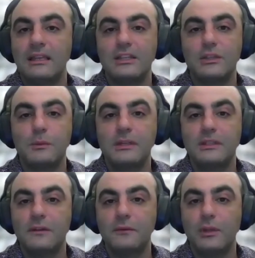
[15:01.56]
spirit
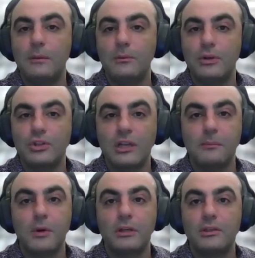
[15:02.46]
of collaboration and
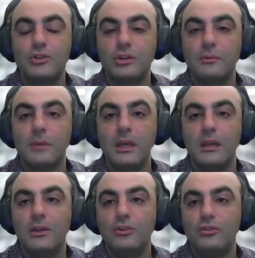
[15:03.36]
partnership
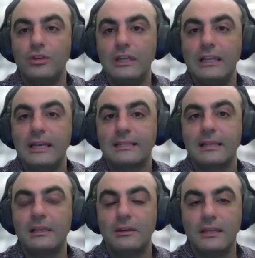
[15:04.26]
really
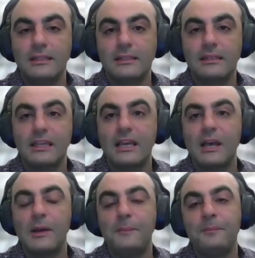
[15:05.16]
accelerates
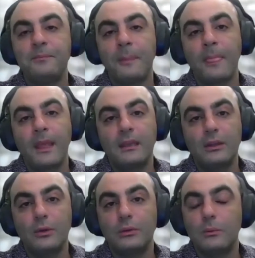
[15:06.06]
the
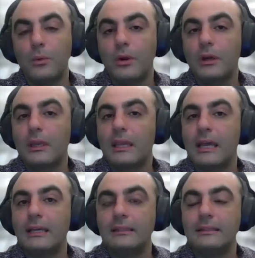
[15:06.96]
work
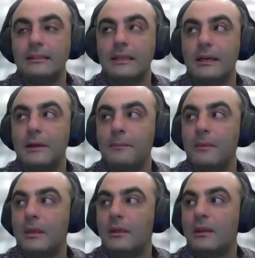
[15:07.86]
and
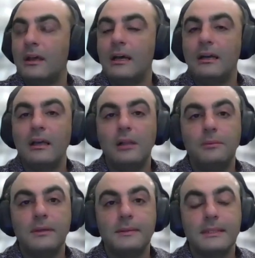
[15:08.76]
help
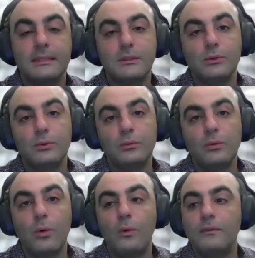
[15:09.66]
us to
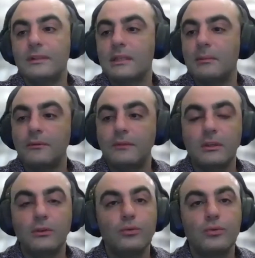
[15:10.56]
go over some of the
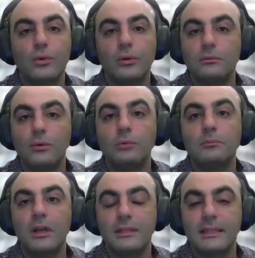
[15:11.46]
usual
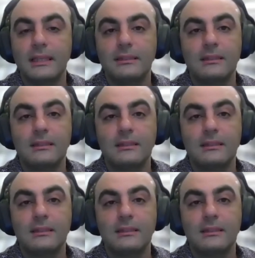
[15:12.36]
roadblocks that